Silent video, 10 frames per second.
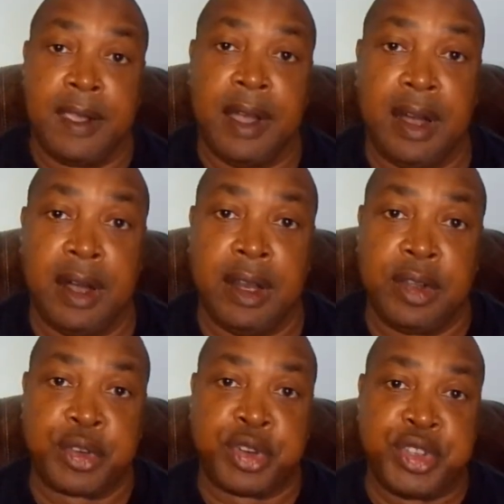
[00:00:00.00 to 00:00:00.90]
a lot of
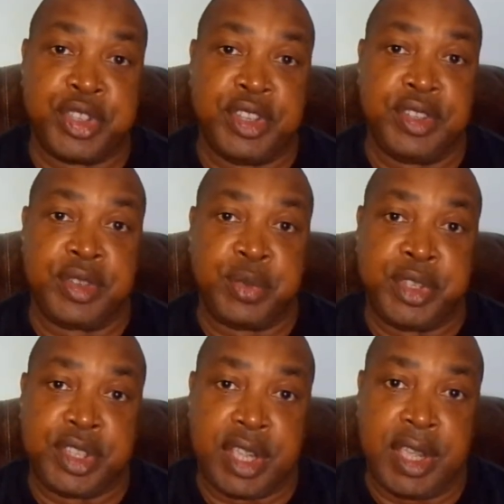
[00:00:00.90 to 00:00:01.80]
Christians would
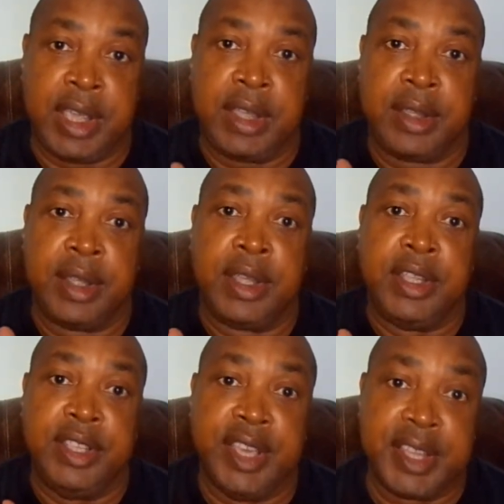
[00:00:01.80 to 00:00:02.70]
say,
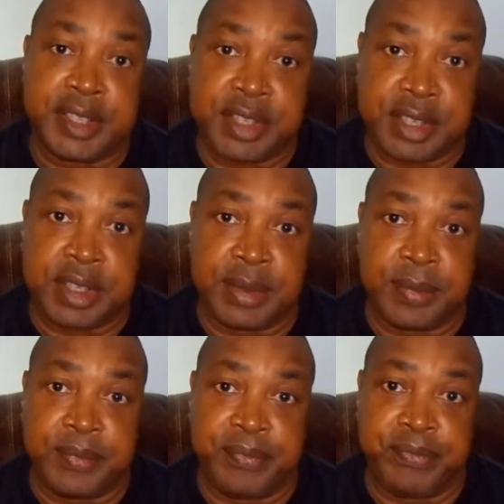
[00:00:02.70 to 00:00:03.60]
yes,
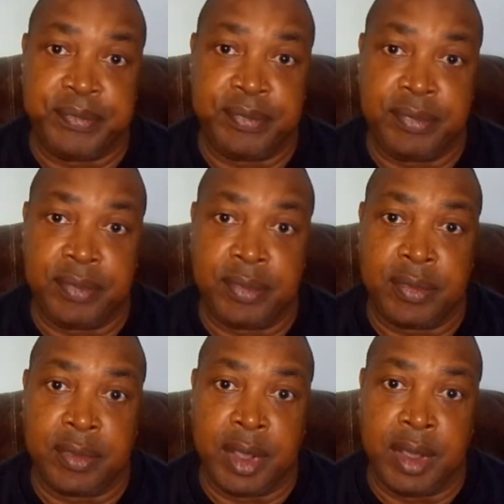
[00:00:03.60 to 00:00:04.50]

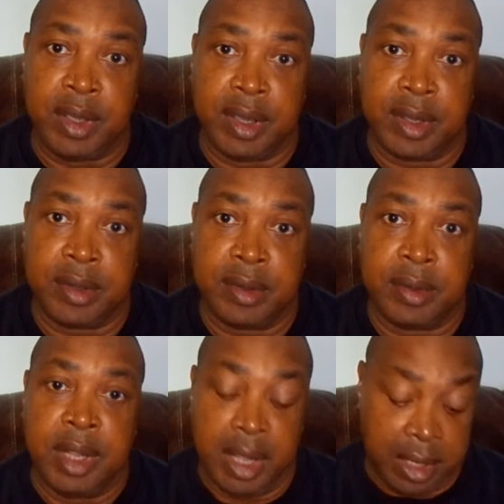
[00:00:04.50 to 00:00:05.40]
yeah,
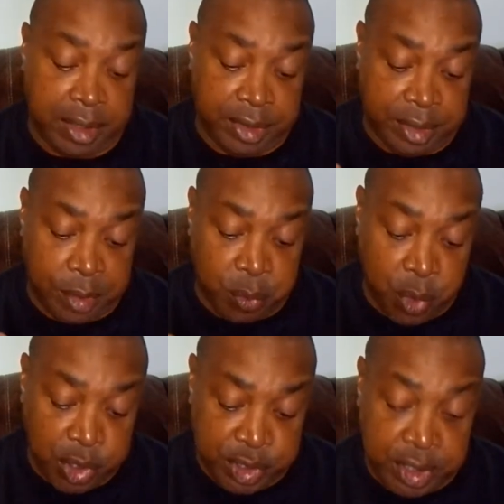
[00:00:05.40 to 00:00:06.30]
there
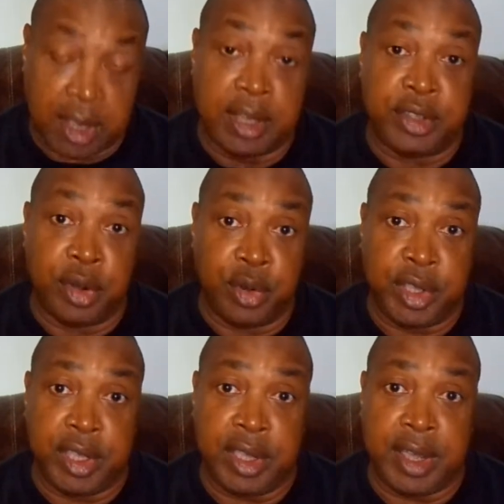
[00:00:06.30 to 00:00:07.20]
was a
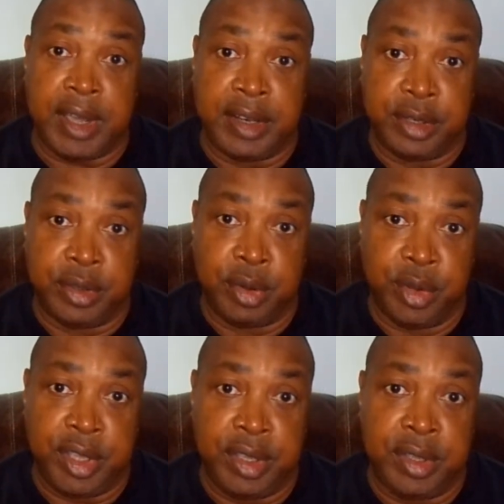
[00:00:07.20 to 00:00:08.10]
donkey and a
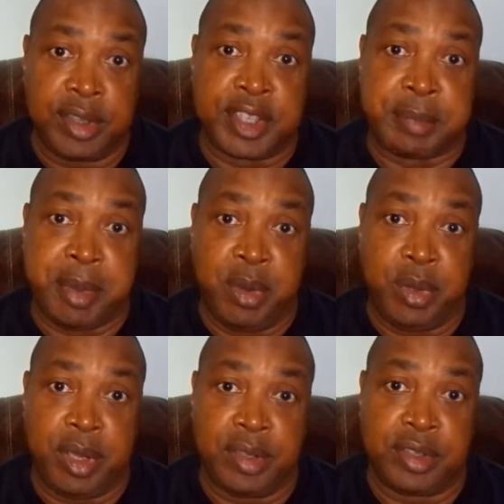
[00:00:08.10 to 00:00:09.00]
donkey spoke
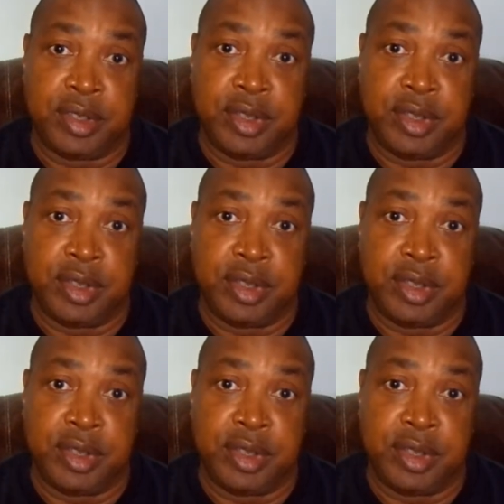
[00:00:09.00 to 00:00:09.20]
to